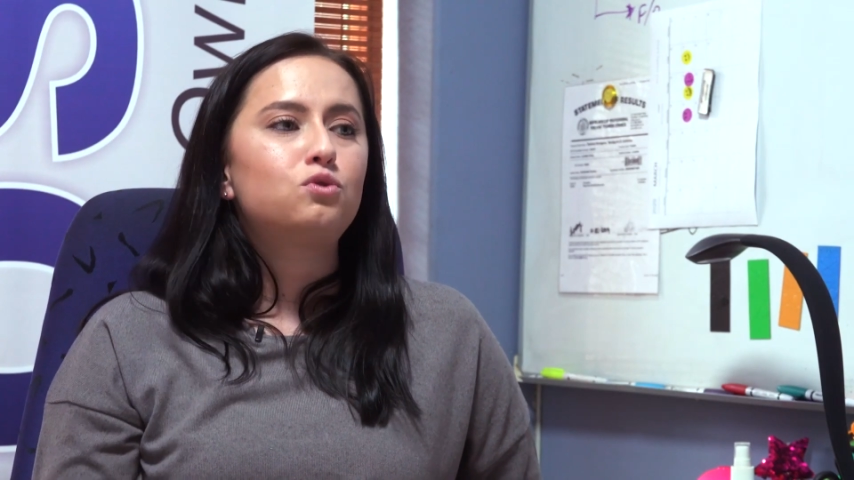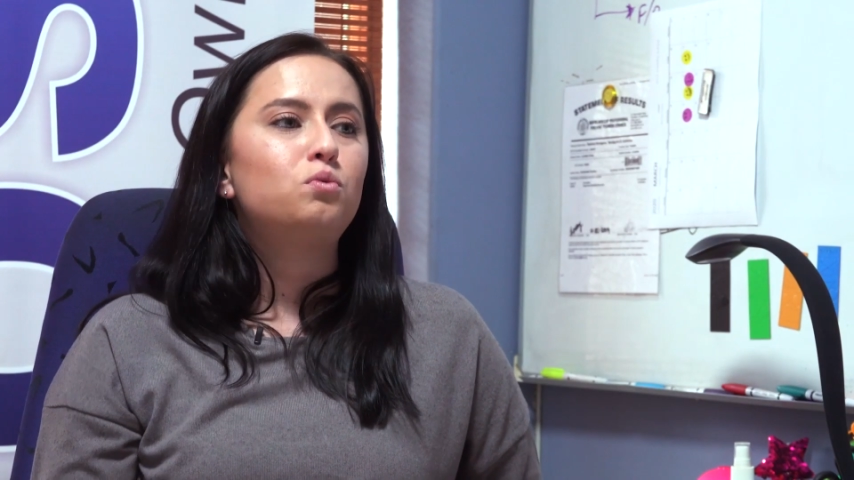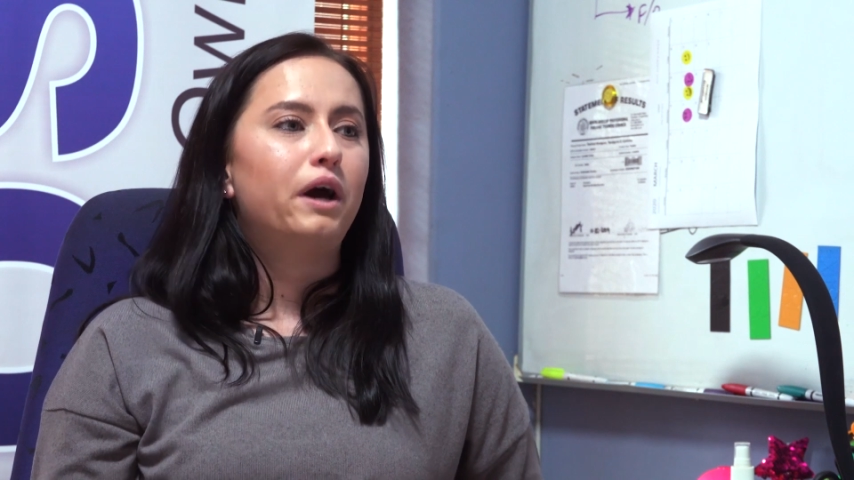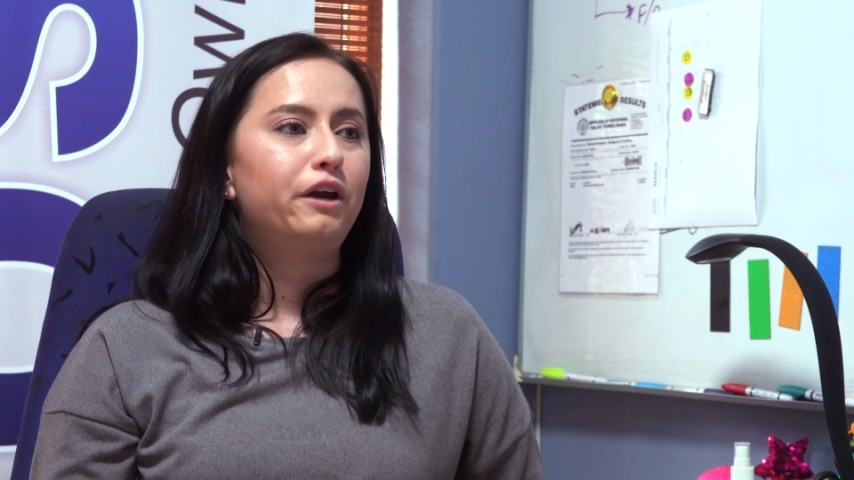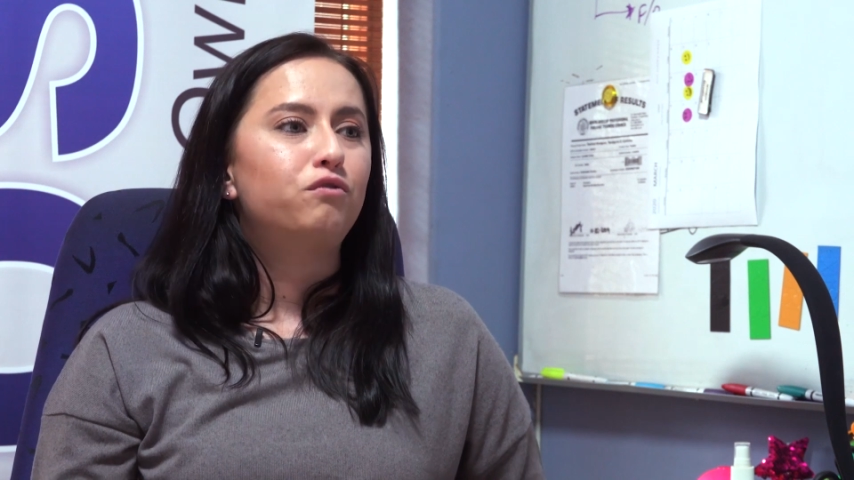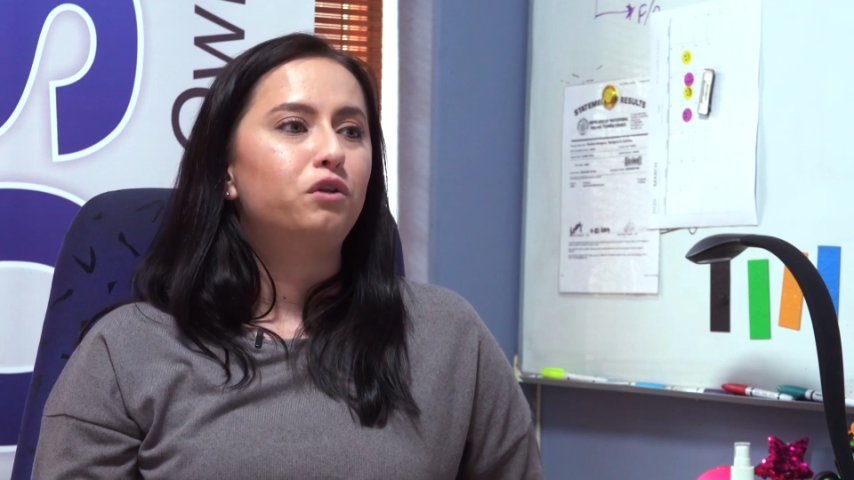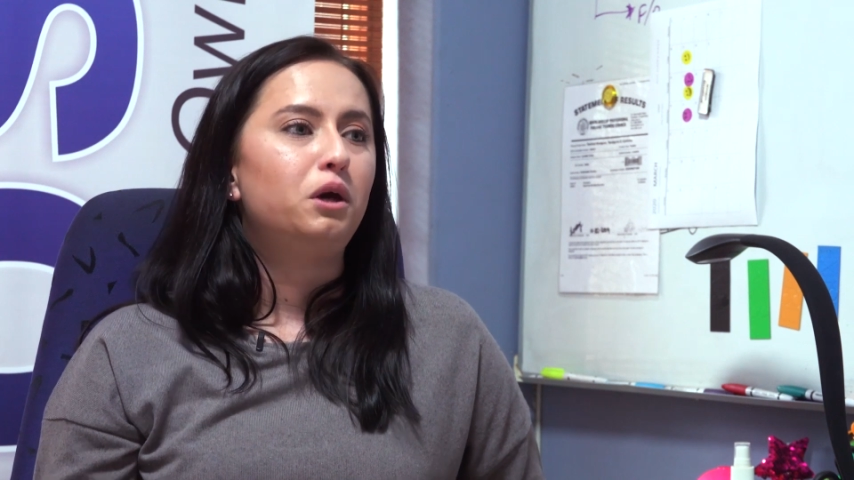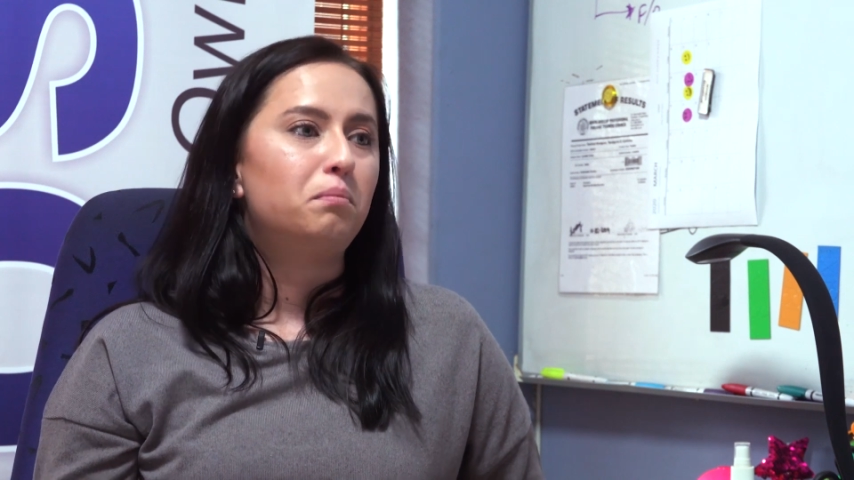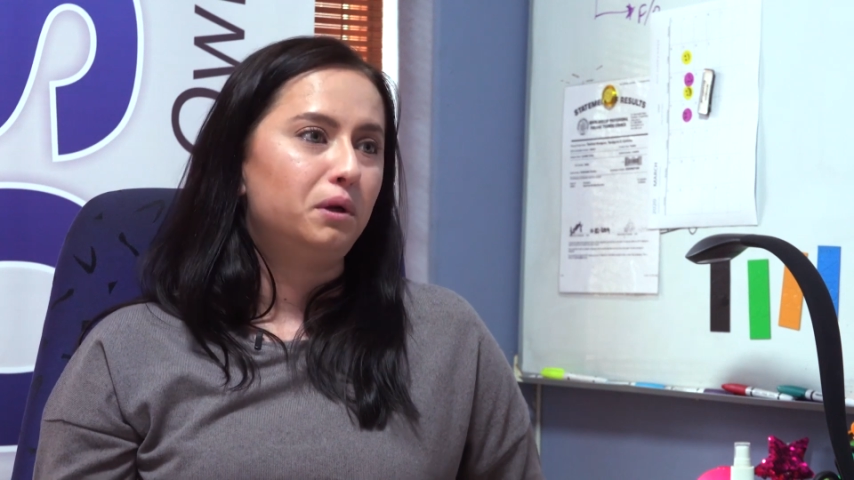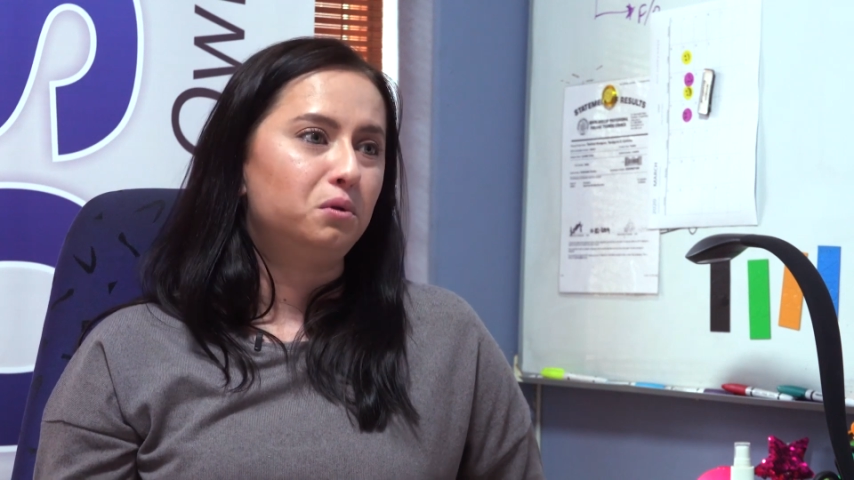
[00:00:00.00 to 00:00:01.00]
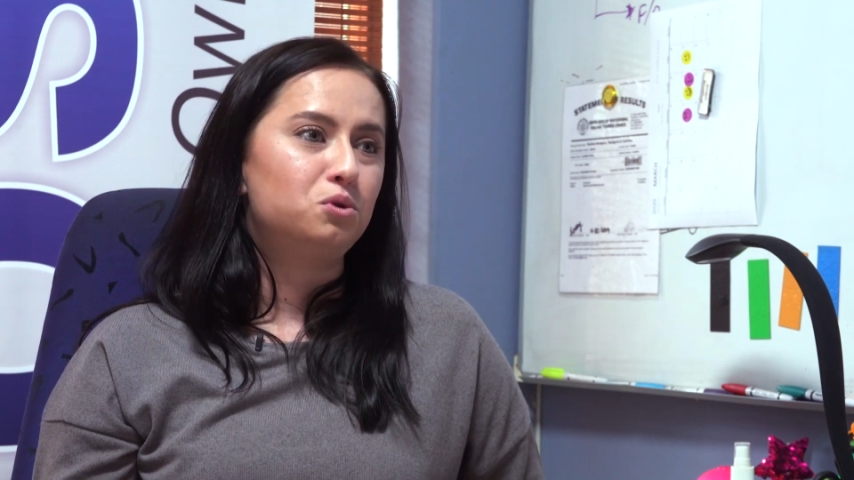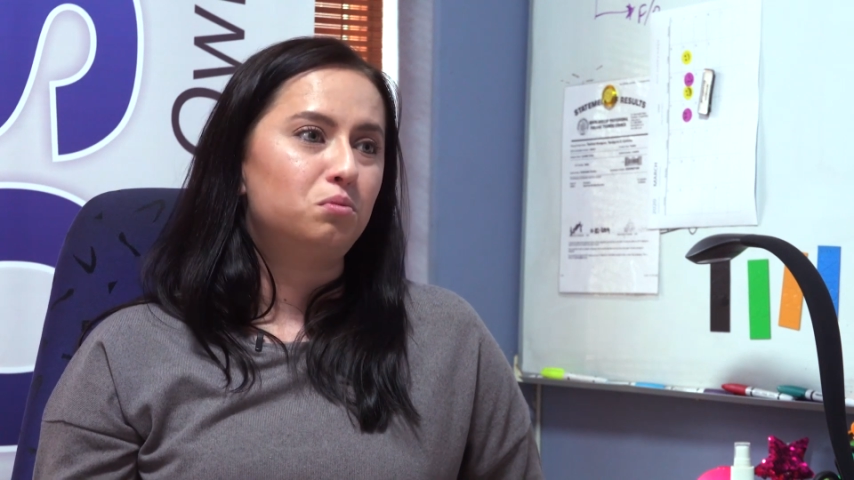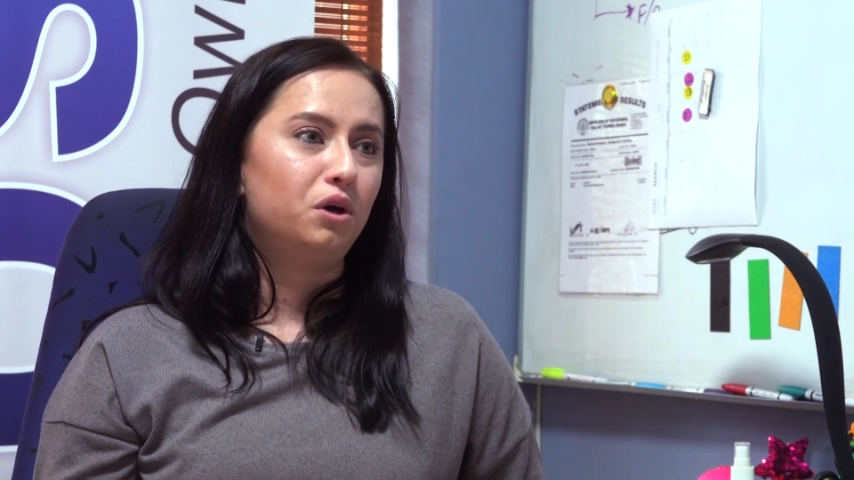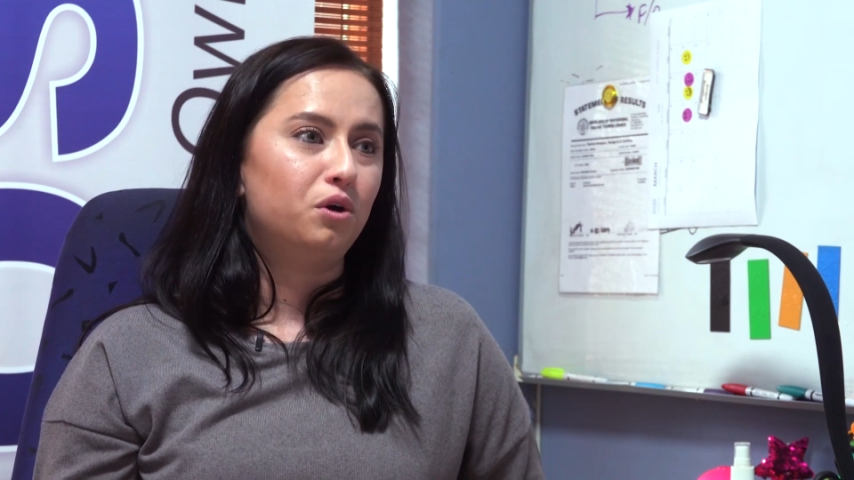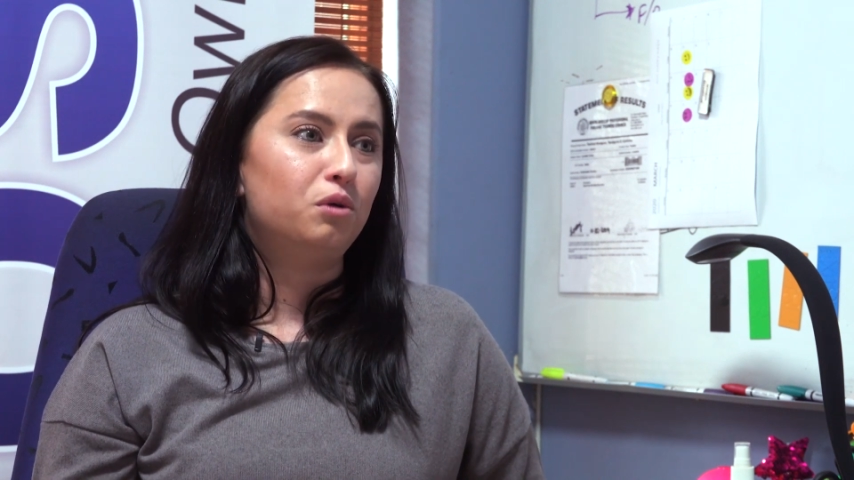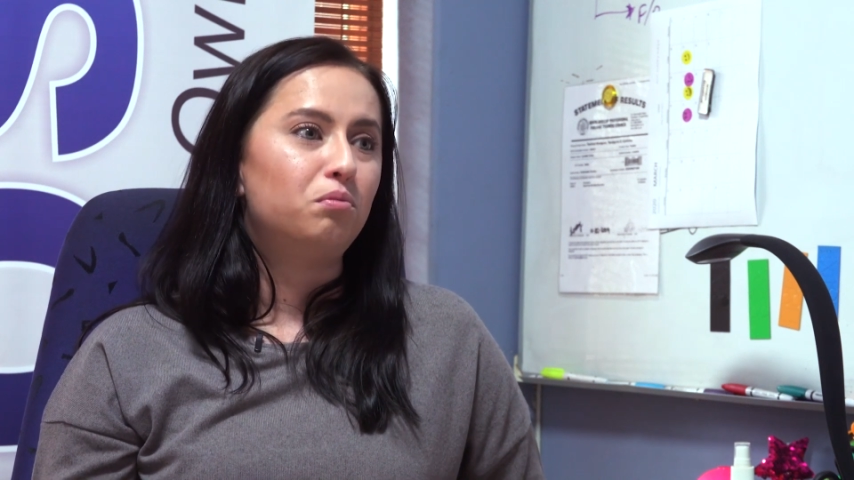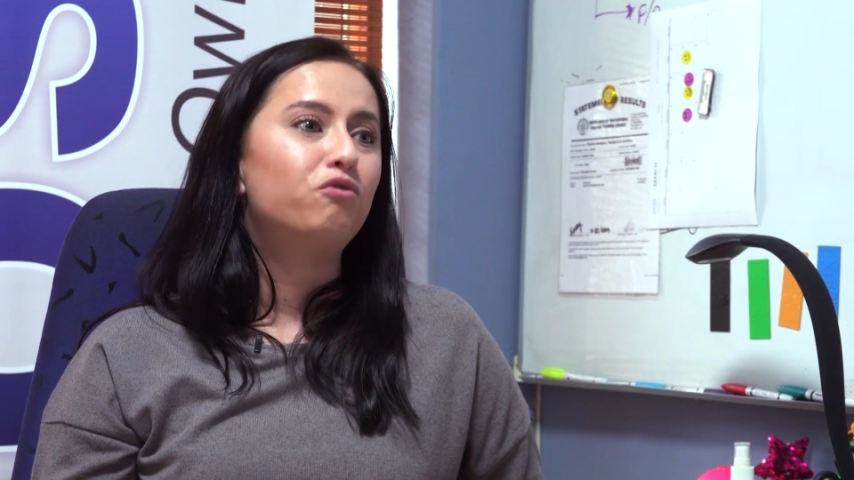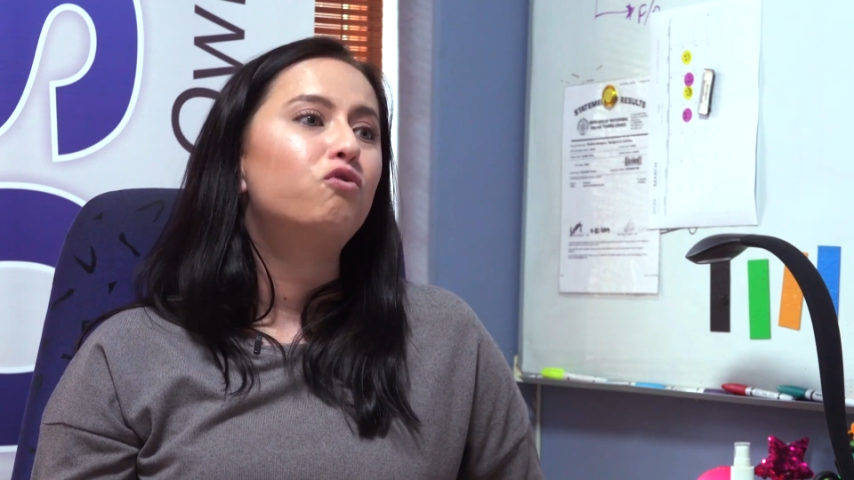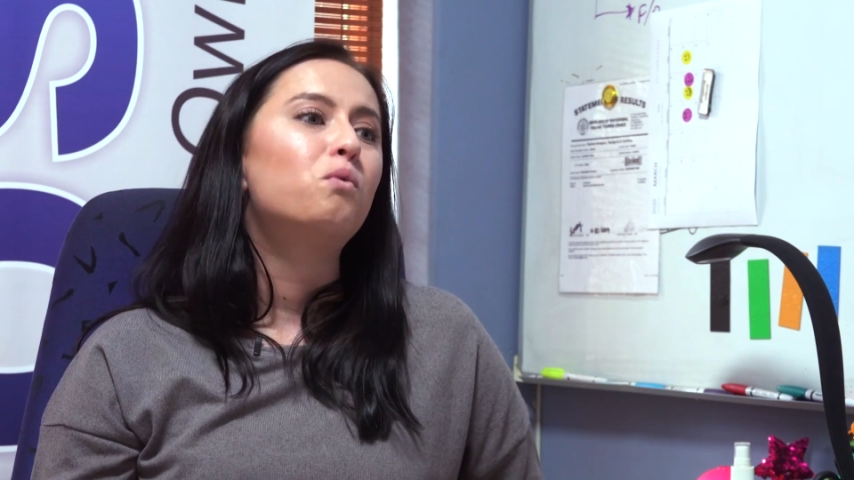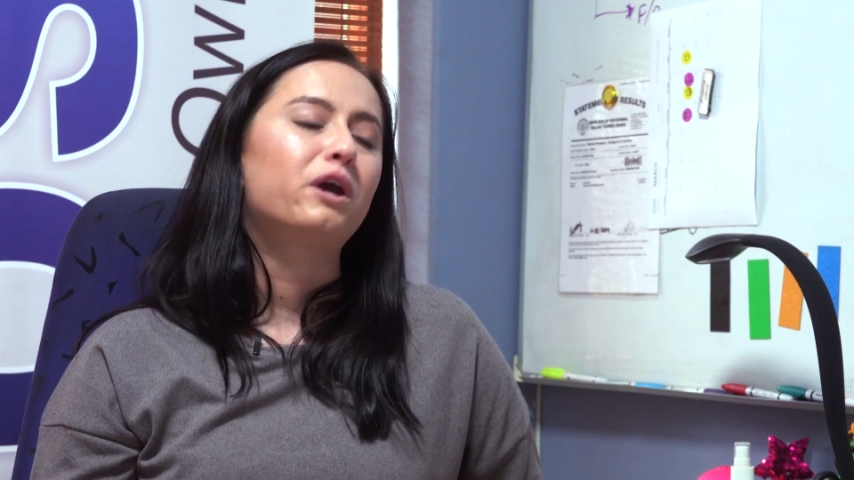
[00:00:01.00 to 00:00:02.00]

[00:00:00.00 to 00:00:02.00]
to wait for the appeal to be heard before